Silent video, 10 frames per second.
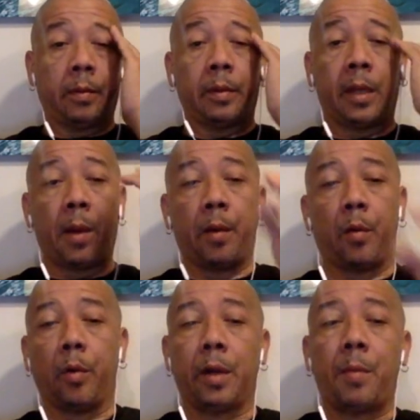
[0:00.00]
Them, are,
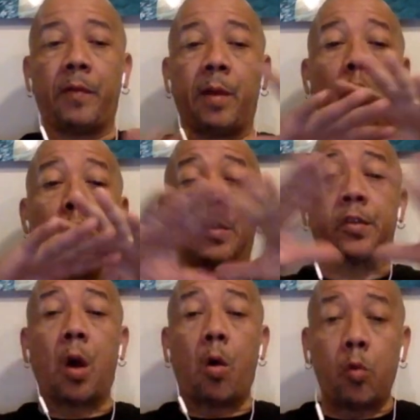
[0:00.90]
them have their own
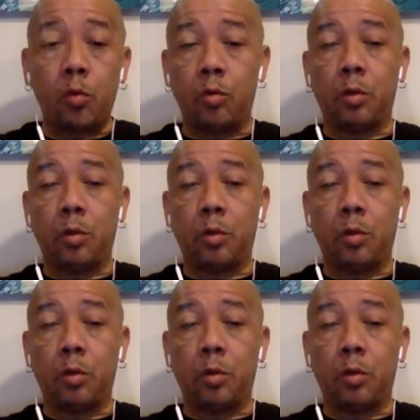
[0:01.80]
sound.